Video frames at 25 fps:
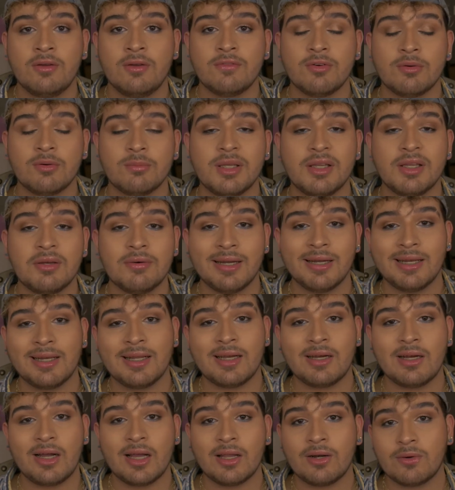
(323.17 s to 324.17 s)
For me right
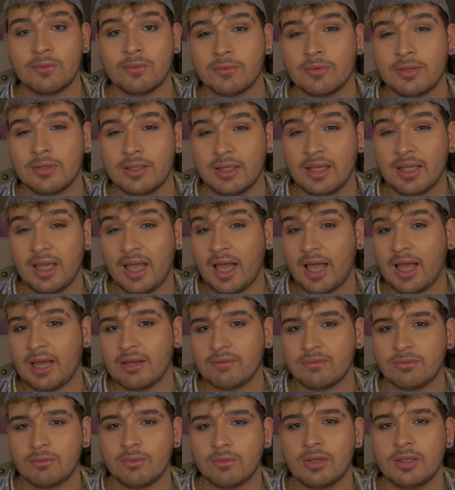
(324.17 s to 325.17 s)
now, I don't really
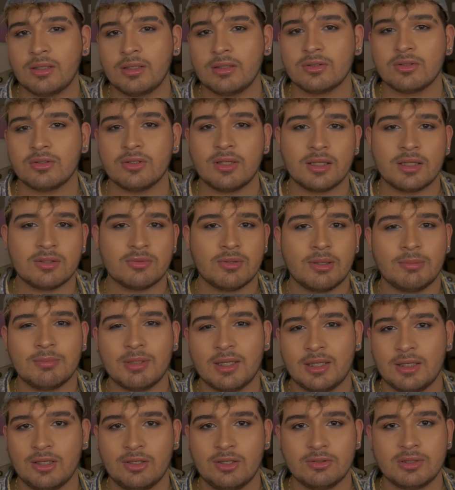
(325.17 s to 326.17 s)
have one, so that's why I'm
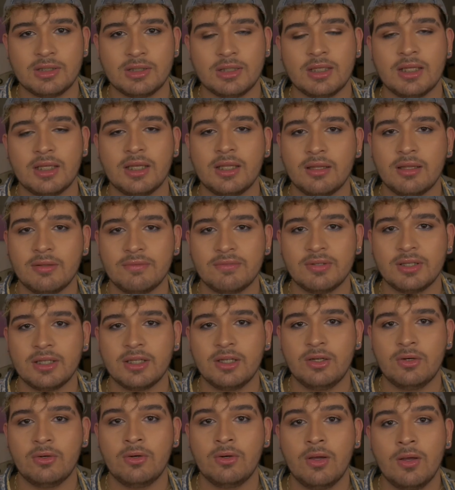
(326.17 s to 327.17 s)
not using it in the
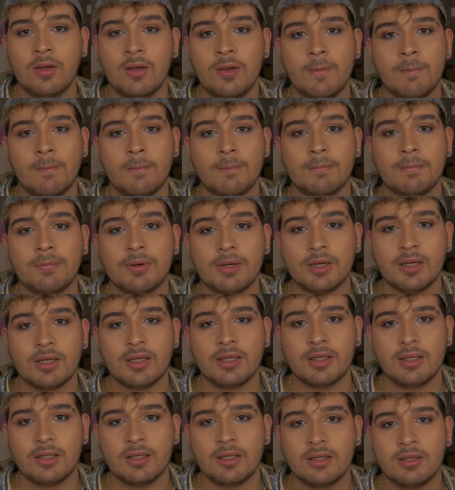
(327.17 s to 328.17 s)
video. But